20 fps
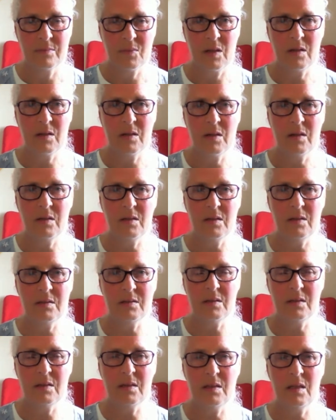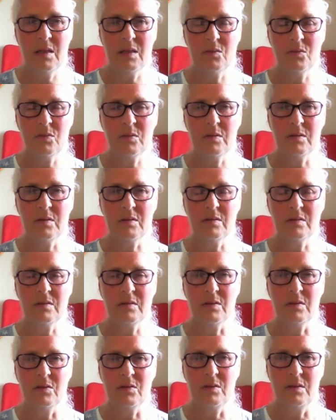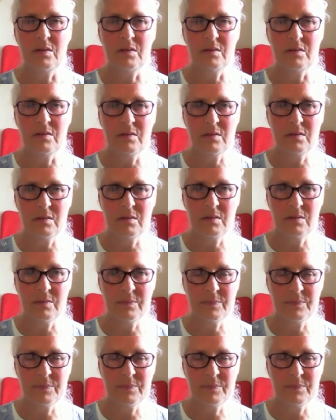And I need to connect with this stillness